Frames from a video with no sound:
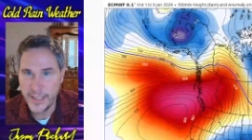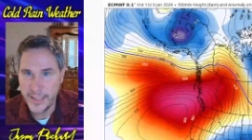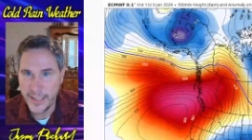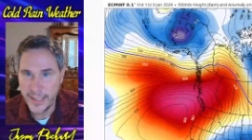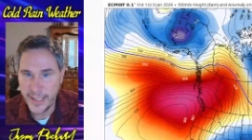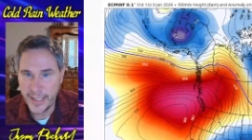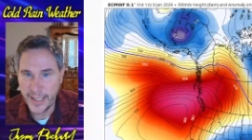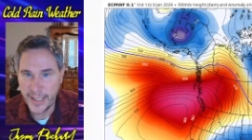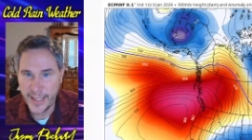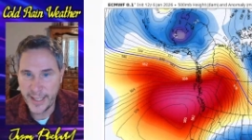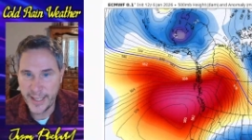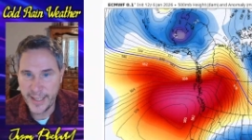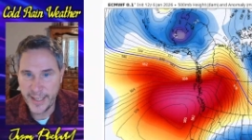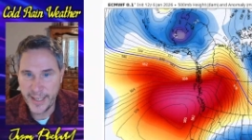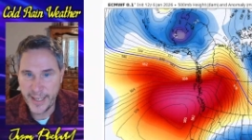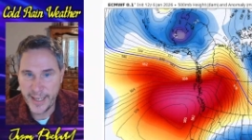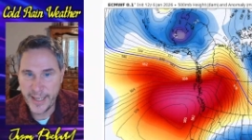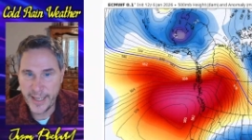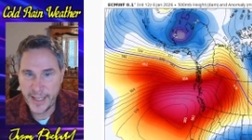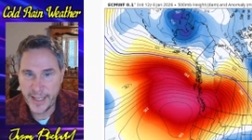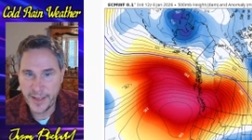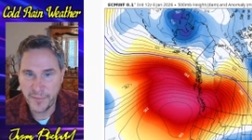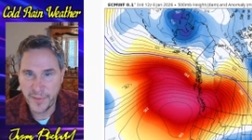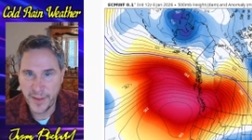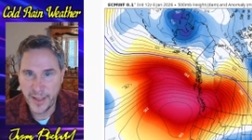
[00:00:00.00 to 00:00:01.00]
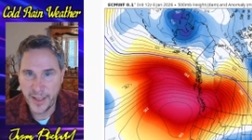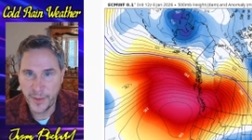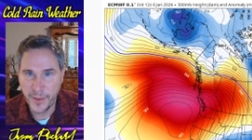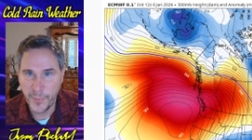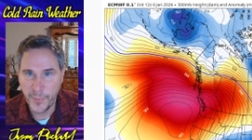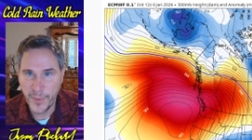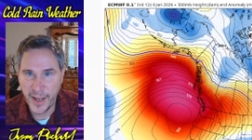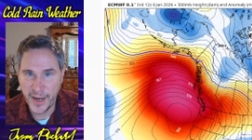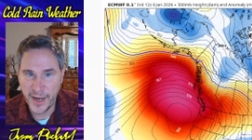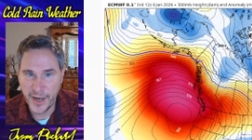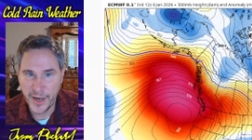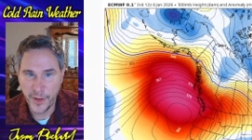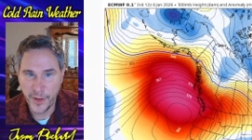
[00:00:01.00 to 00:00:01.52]
Uh, in any event, we
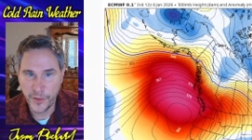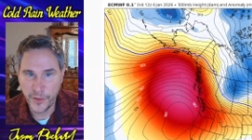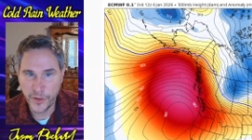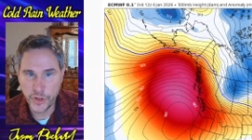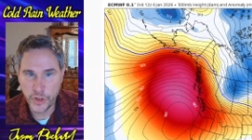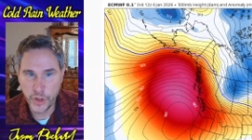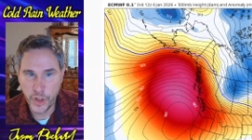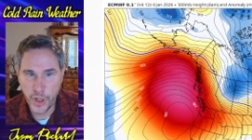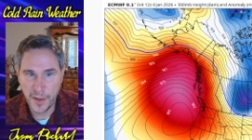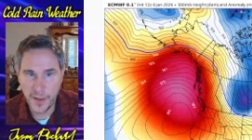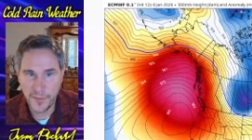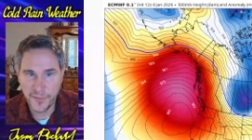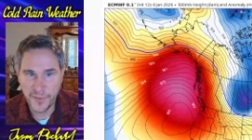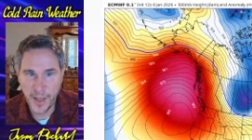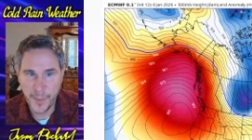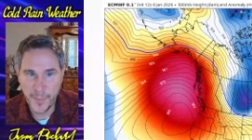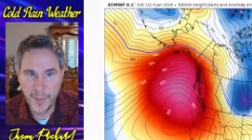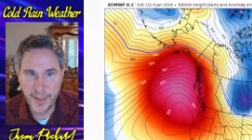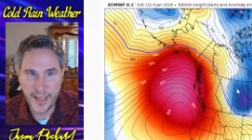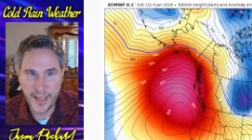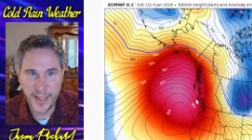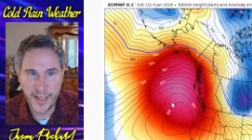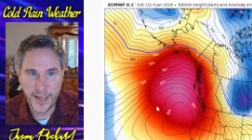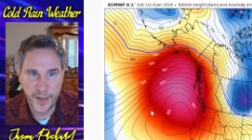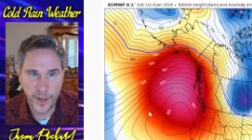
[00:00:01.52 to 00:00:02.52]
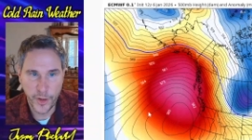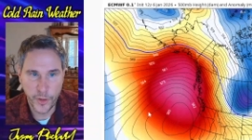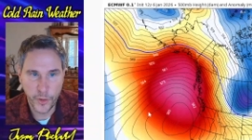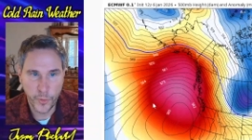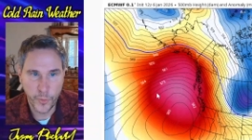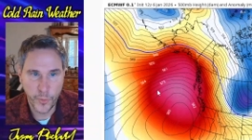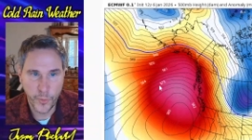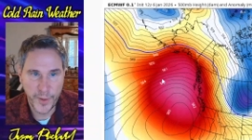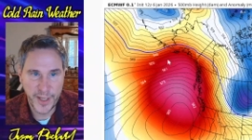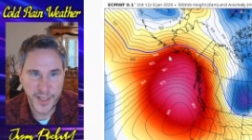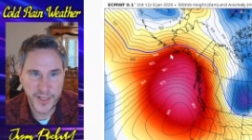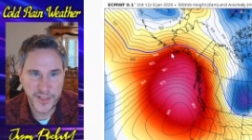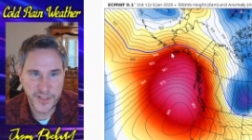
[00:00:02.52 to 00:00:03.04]
got another trough coming in, another
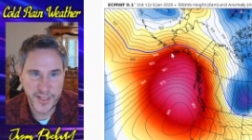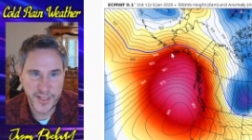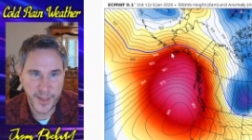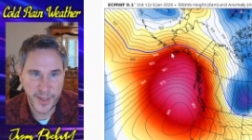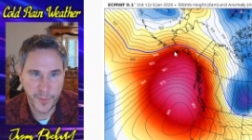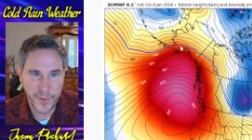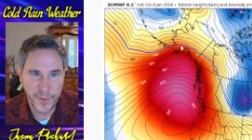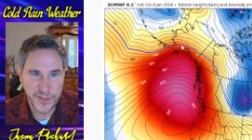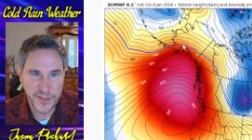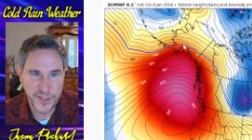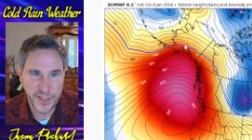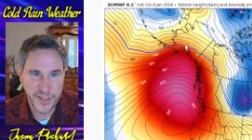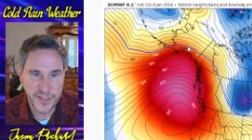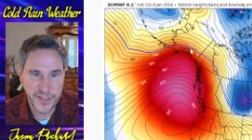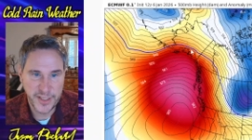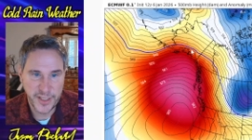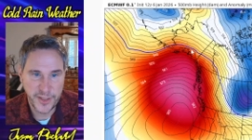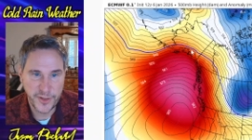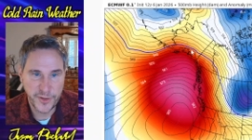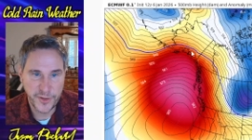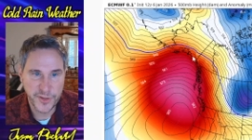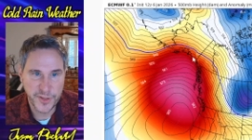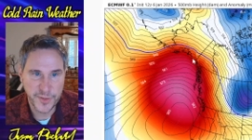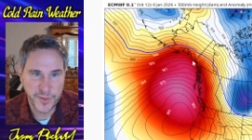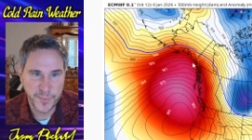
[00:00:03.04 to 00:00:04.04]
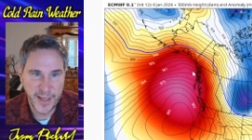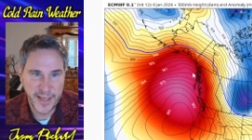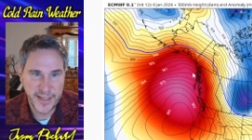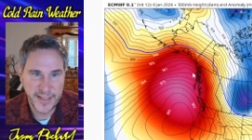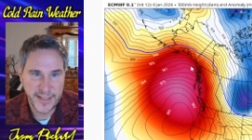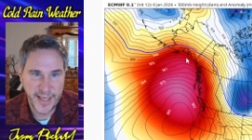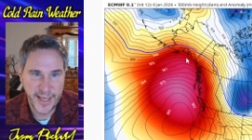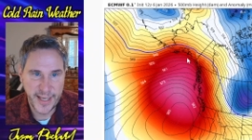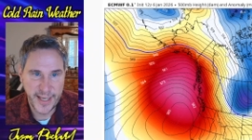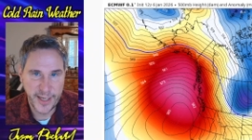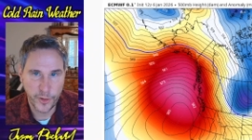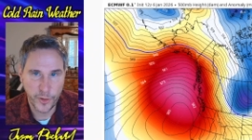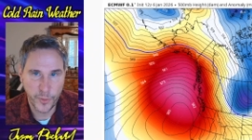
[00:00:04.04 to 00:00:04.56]
ridge. That ridge continues to
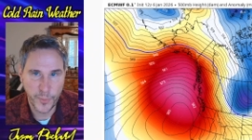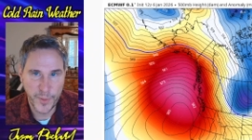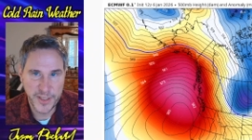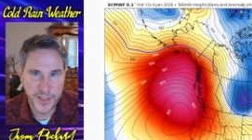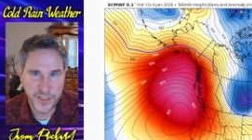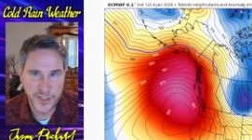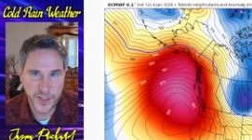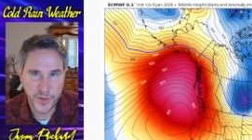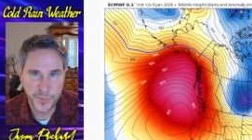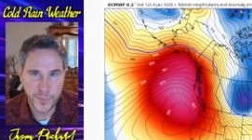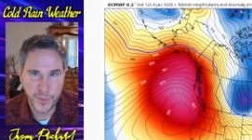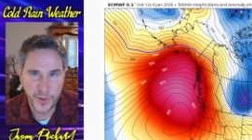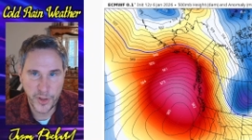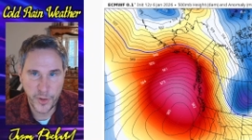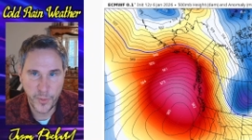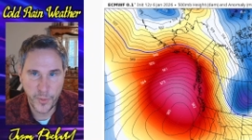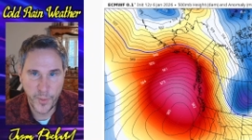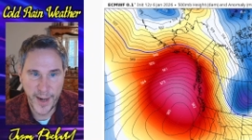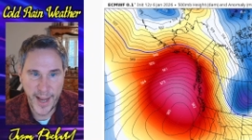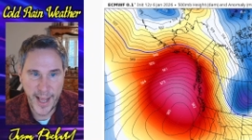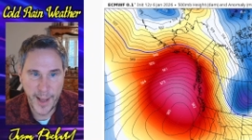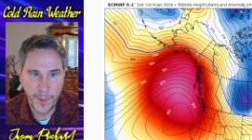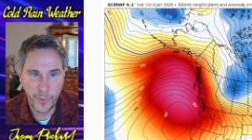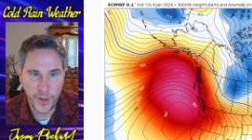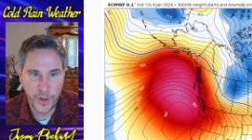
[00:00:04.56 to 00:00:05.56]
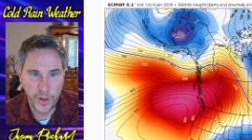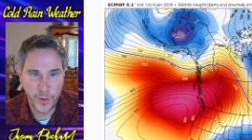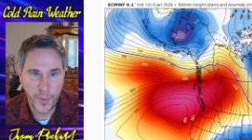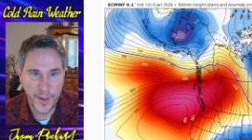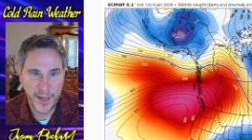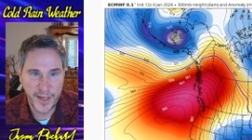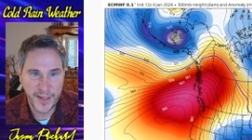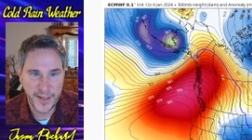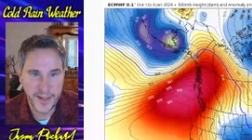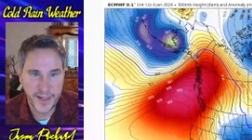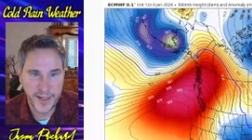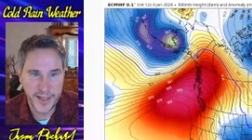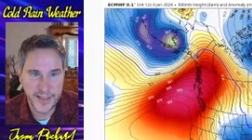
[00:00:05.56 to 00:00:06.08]
maintain on the west coast, but look what look what it
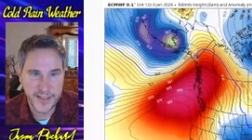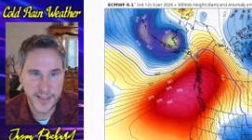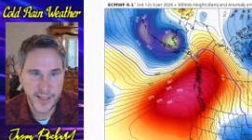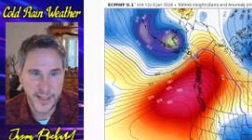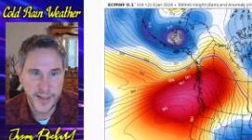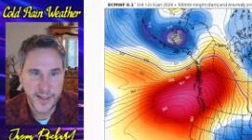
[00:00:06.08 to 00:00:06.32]
does.